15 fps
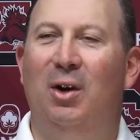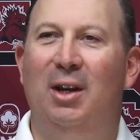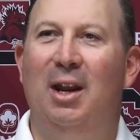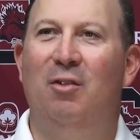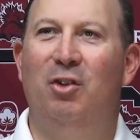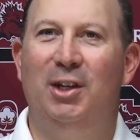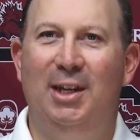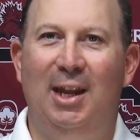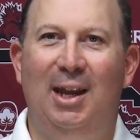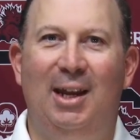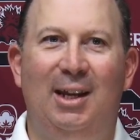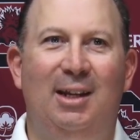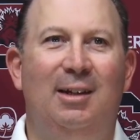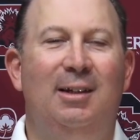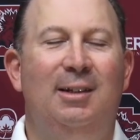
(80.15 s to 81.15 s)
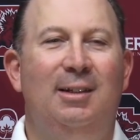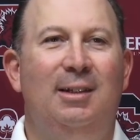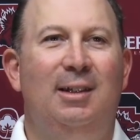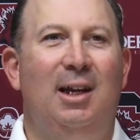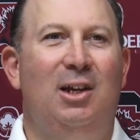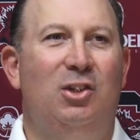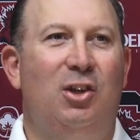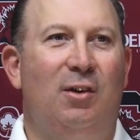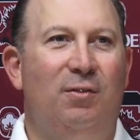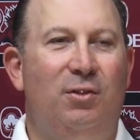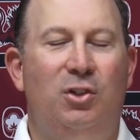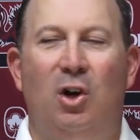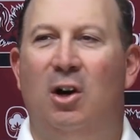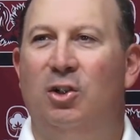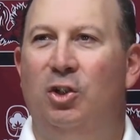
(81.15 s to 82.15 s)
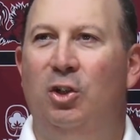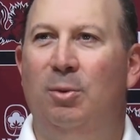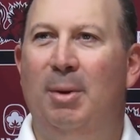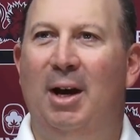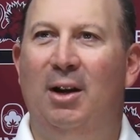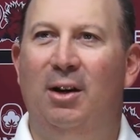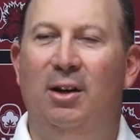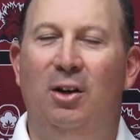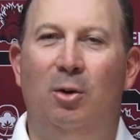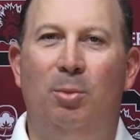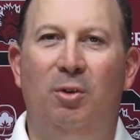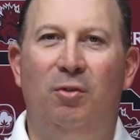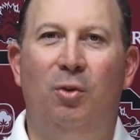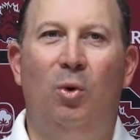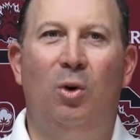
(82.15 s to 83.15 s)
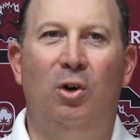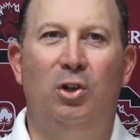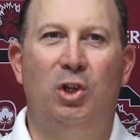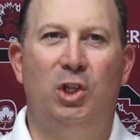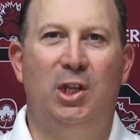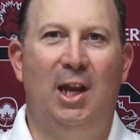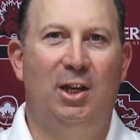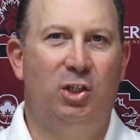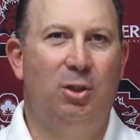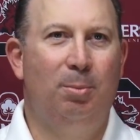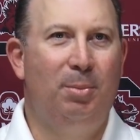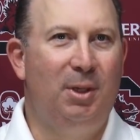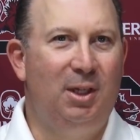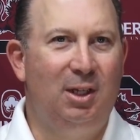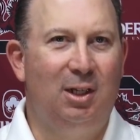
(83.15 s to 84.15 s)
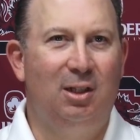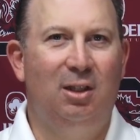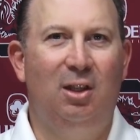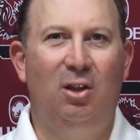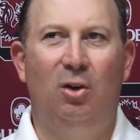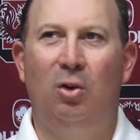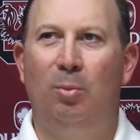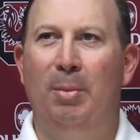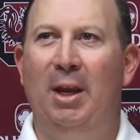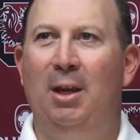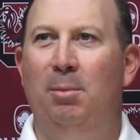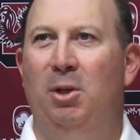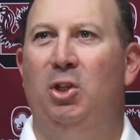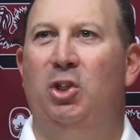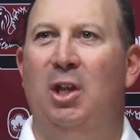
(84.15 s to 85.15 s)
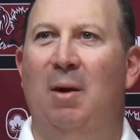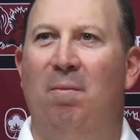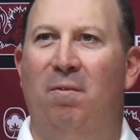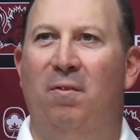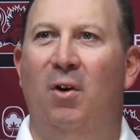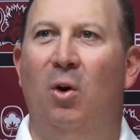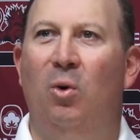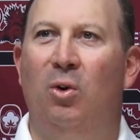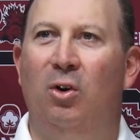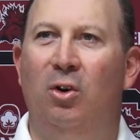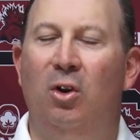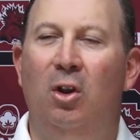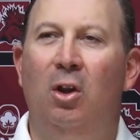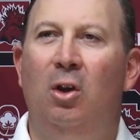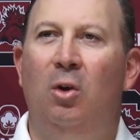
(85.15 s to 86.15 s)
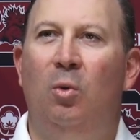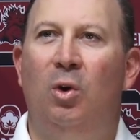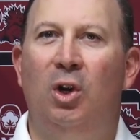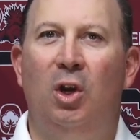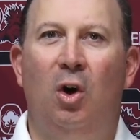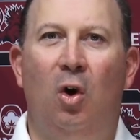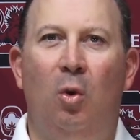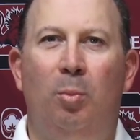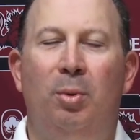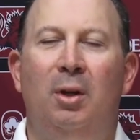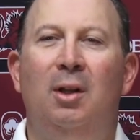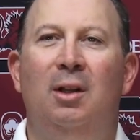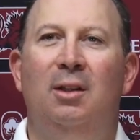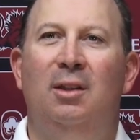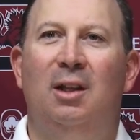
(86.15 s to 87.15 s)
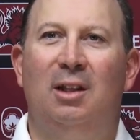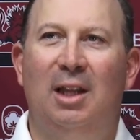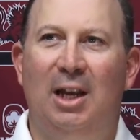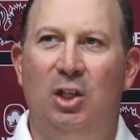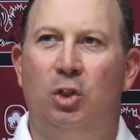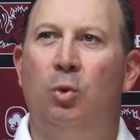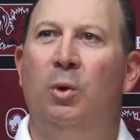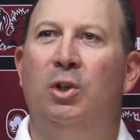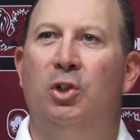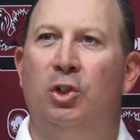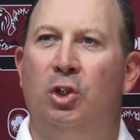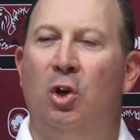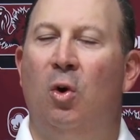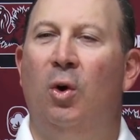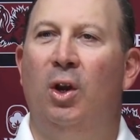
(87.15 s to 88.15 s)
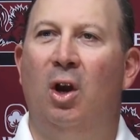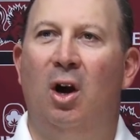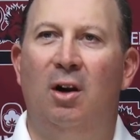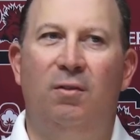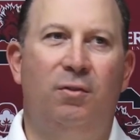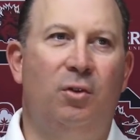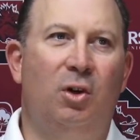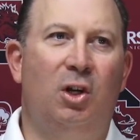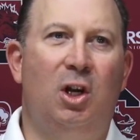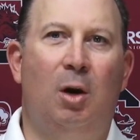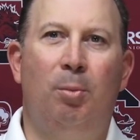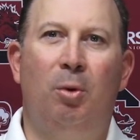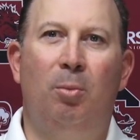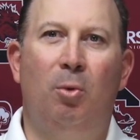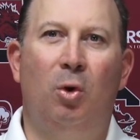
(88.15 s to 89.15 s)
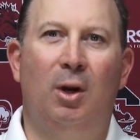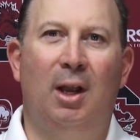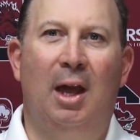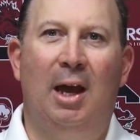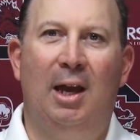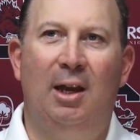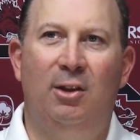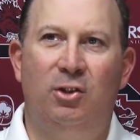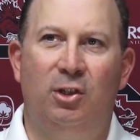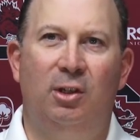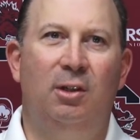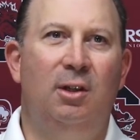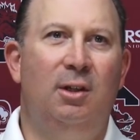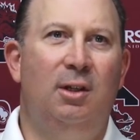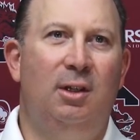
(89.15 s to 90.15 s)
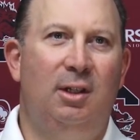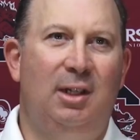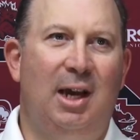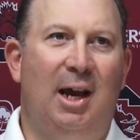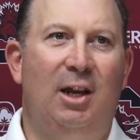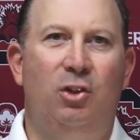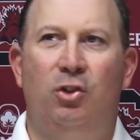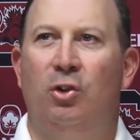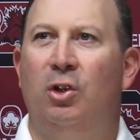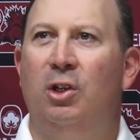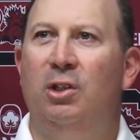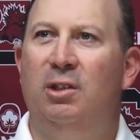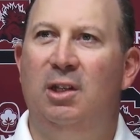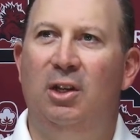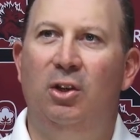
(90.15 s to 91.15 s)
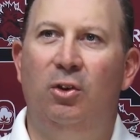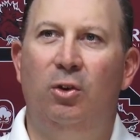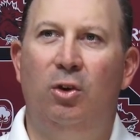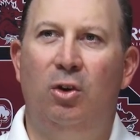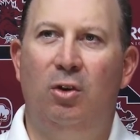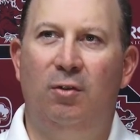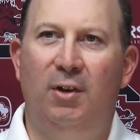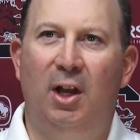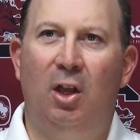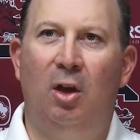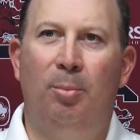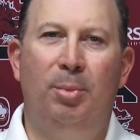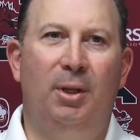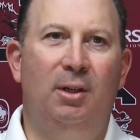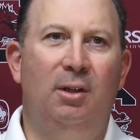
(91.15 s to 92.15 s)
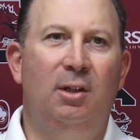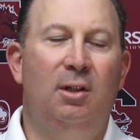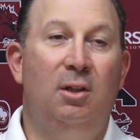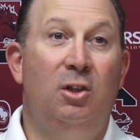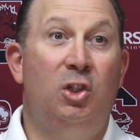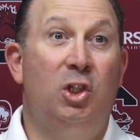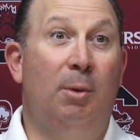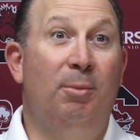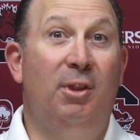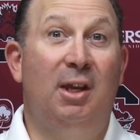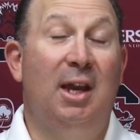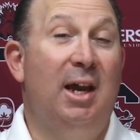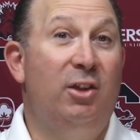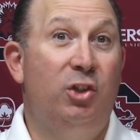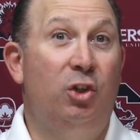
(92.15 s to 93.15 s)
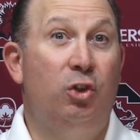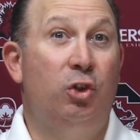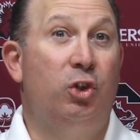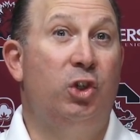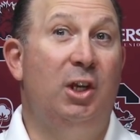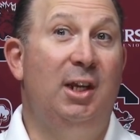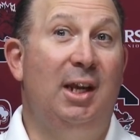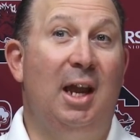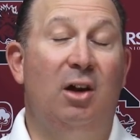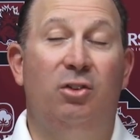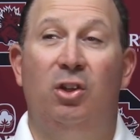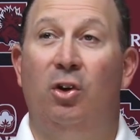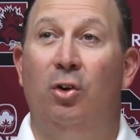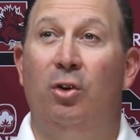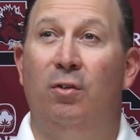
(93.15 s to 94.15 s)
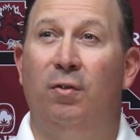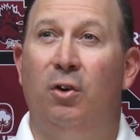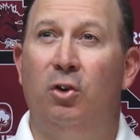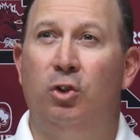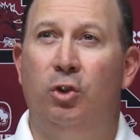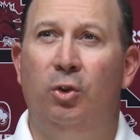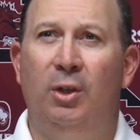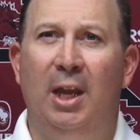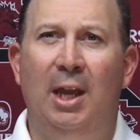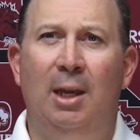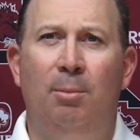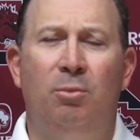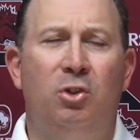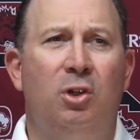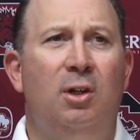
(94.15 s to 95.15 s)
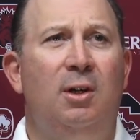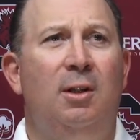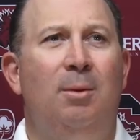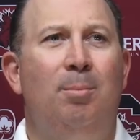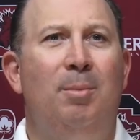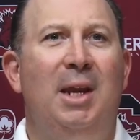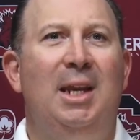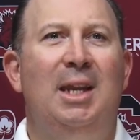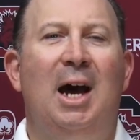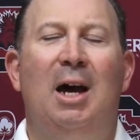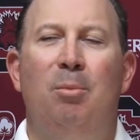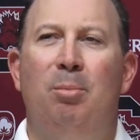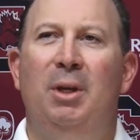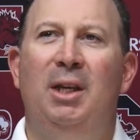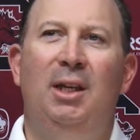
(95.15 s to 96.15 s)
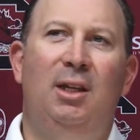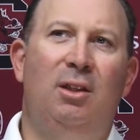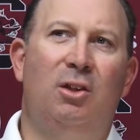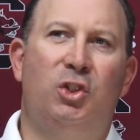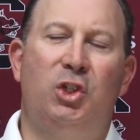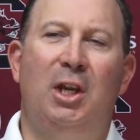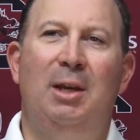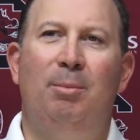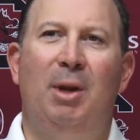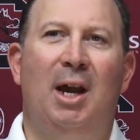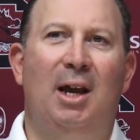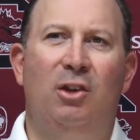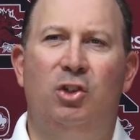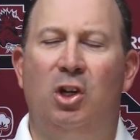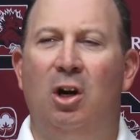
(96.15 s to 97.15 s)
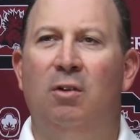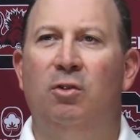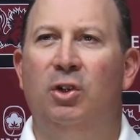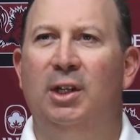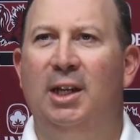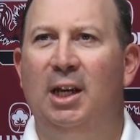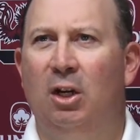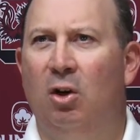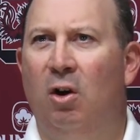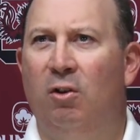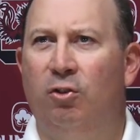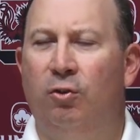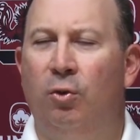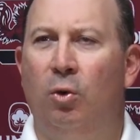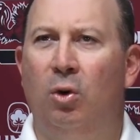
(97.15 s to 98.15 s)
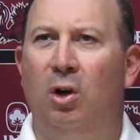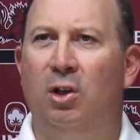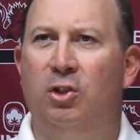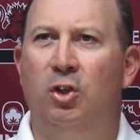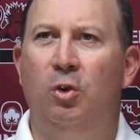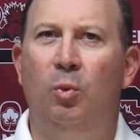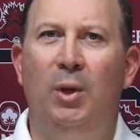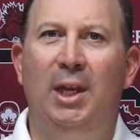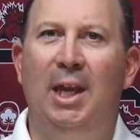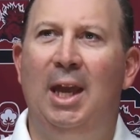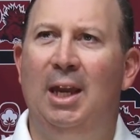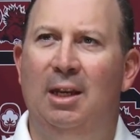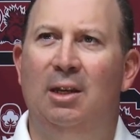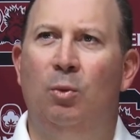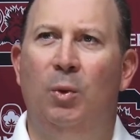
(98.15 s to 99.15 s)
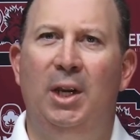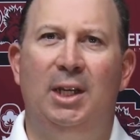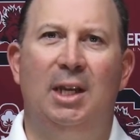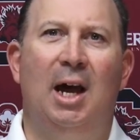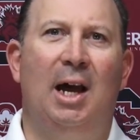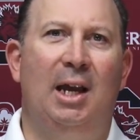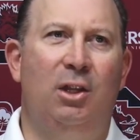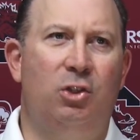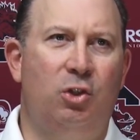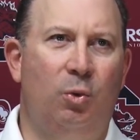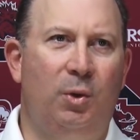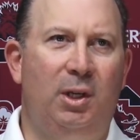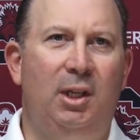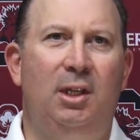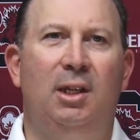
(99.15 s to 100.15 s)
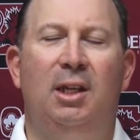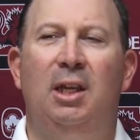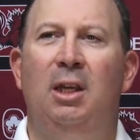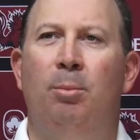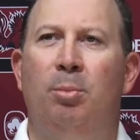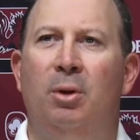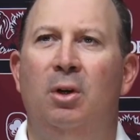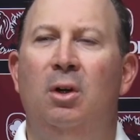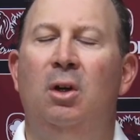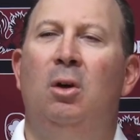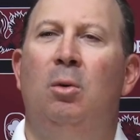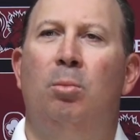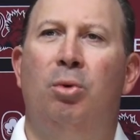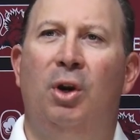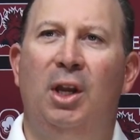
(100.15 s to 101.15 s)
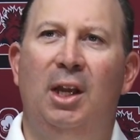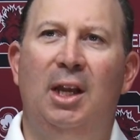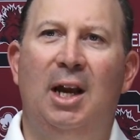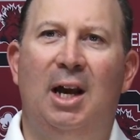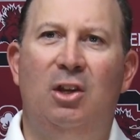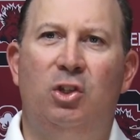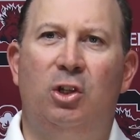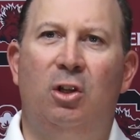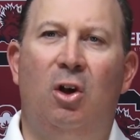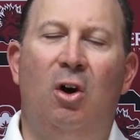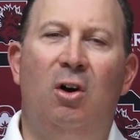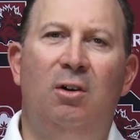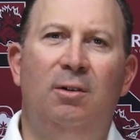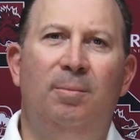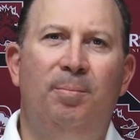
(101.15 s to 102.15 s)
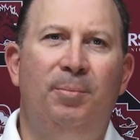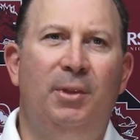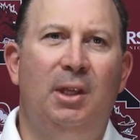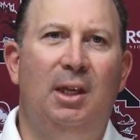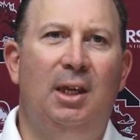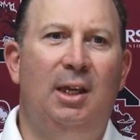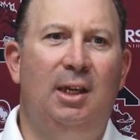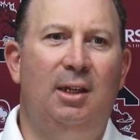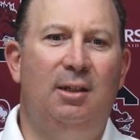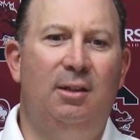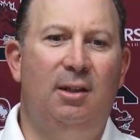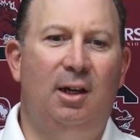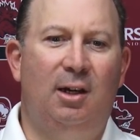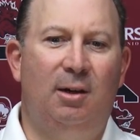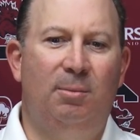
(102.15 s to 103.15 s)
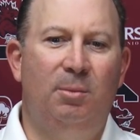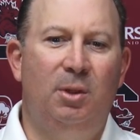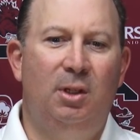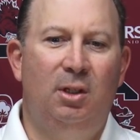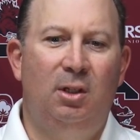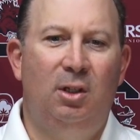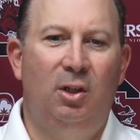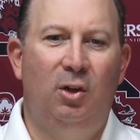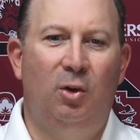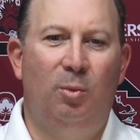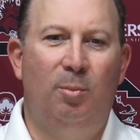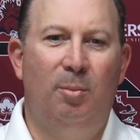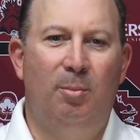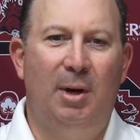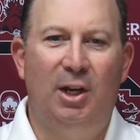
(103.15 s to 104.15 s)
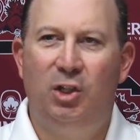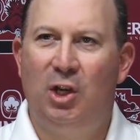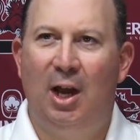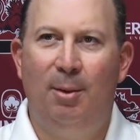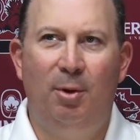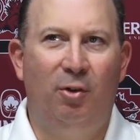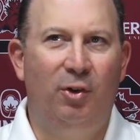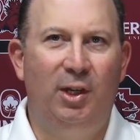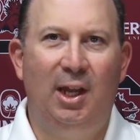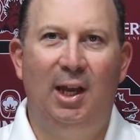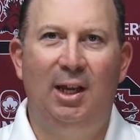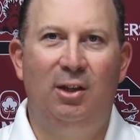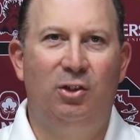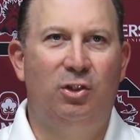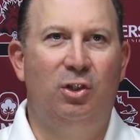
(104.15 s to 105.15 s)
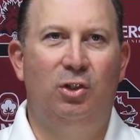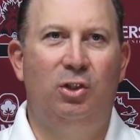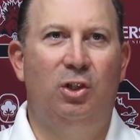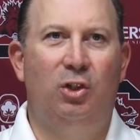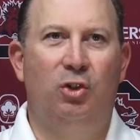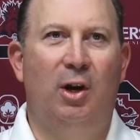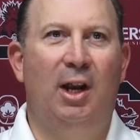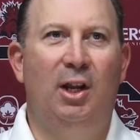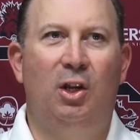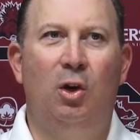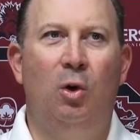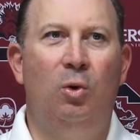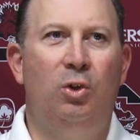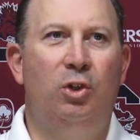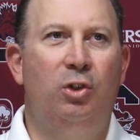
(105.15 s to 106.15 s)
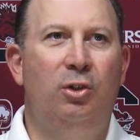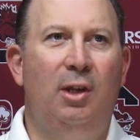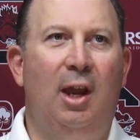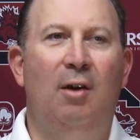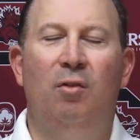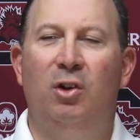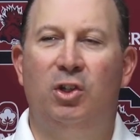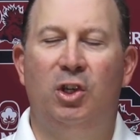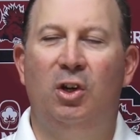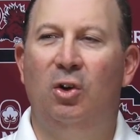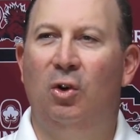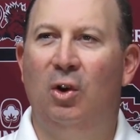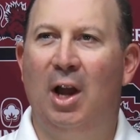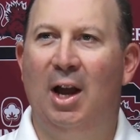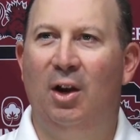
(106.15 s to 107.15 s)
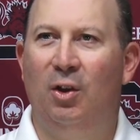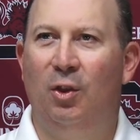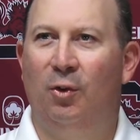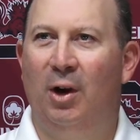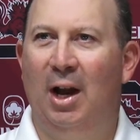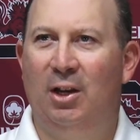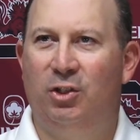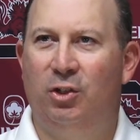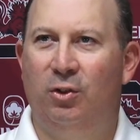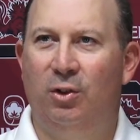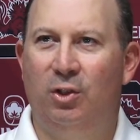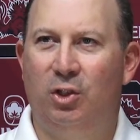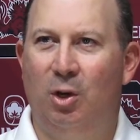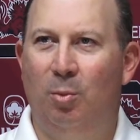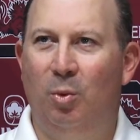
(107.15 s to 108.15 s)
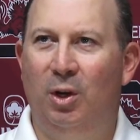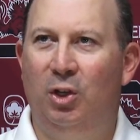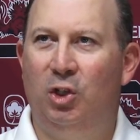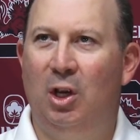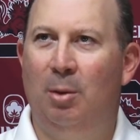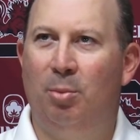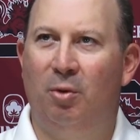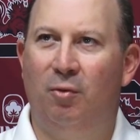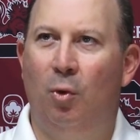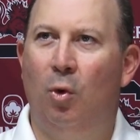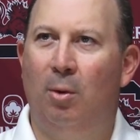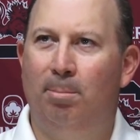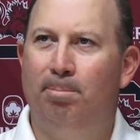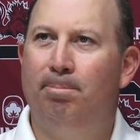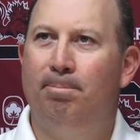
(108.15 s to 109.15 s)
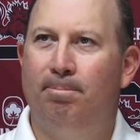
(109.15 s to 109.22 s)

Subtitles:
And every day, as I've talked to you about in here before, just has to be a little baby step forward where you hope the light switch is going on for a couple more guys and guys are continuing to develop. And some of the guys that you're seeing out there in the first two games may not be the same guys covering kickoffs for us in week 8 and week 9. So we need to keep bringing guys along. And, you know, my job every day is to try to coach every single guy on the roster in some way, shape, or form.